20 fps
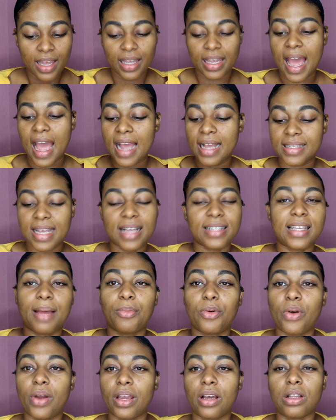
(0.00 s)
Guys, as
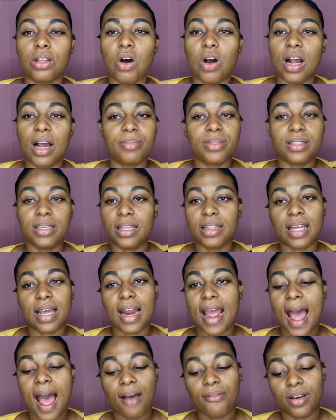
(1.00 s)
I'm going along, I'm seeing that
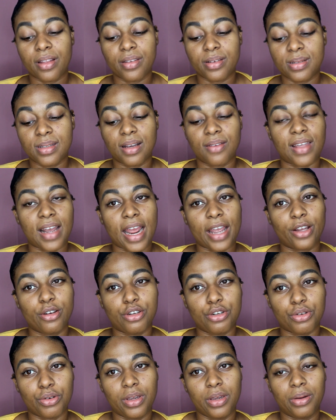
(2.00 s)
I have other stuff that I could
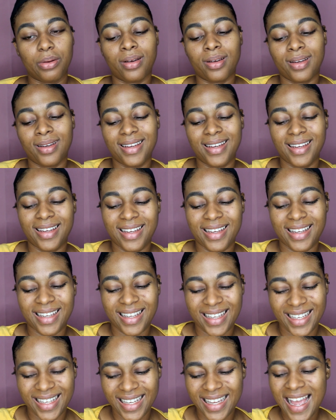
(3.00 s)
show you.
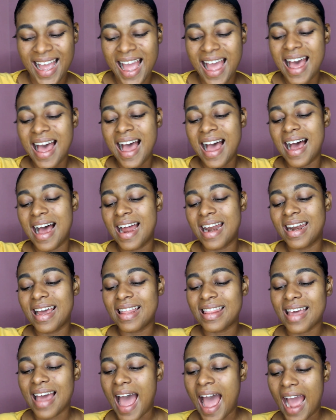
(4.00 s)

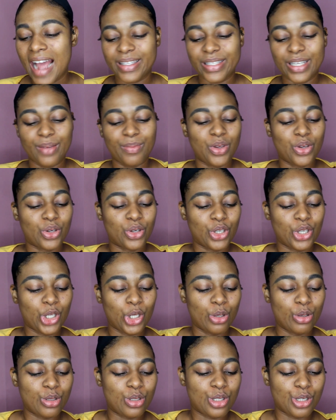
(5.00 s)
Another item you could
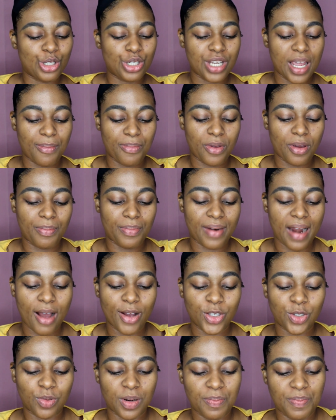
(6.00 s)
use to shape your
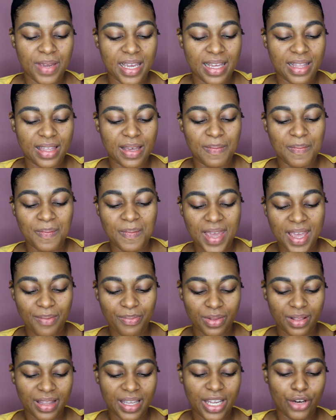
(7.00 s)
brows would be the
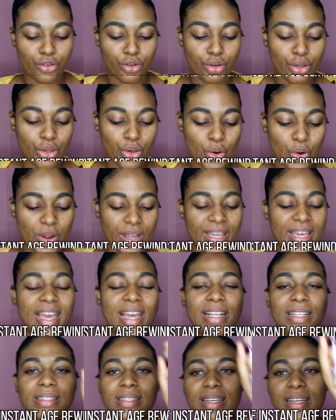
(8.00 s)
Maybelline New York
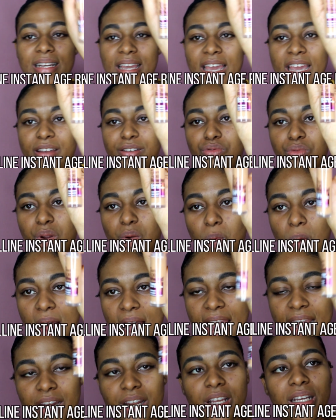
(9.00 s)
Instant Age
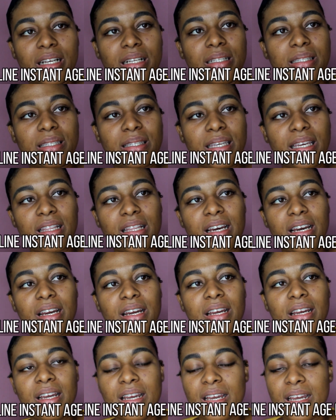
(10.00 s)
Rewind Concealer.